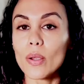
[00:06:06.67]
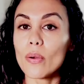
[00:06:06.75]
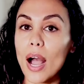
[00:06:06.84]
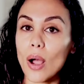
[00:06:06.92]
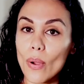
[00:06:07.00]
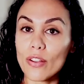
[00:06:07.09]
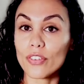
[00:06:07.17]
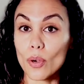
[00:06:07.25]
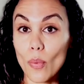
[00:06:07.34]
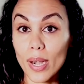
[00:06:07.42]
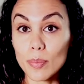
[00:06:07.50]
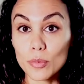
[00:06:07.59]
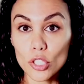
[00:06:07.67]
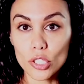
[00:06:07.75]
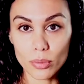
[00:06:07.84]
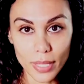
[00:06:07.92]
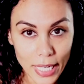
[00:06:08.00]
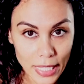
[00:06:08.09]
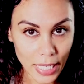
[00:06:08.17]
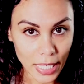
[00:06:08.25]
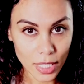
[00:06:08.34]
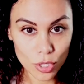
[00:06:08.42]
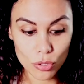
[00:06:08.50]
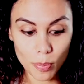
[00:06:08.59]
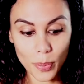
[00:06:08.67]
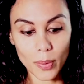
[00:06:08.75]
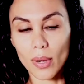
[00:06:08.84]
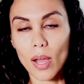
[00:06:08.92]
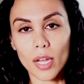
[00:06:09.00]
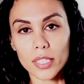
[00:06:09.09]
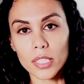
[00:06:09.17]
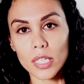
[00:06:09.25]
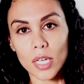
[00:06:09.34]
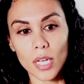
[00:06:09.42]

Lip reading: However, when I'm training to put on